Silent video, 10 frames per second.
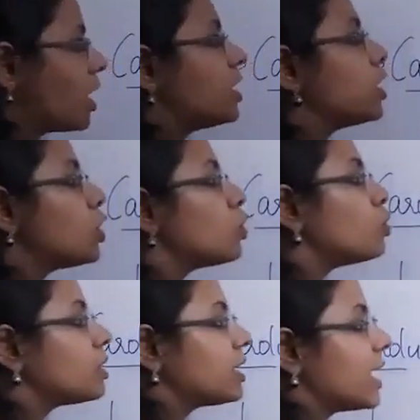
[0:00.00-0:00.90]
are the
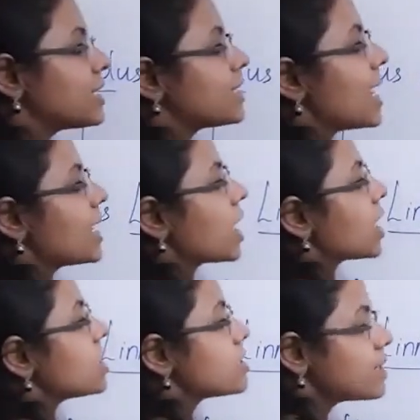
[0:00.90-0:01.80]
two things that are
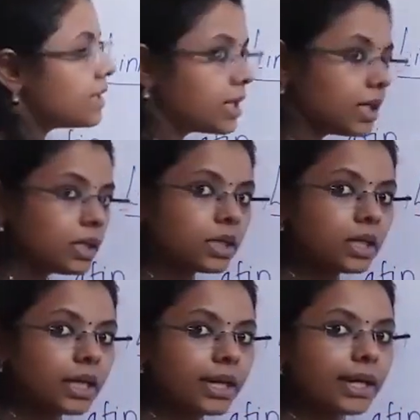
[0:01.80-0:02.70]
considered
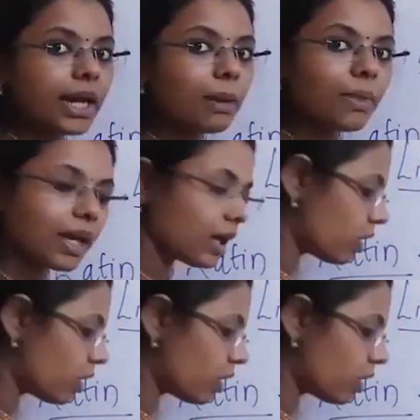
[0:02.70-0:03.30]
naming an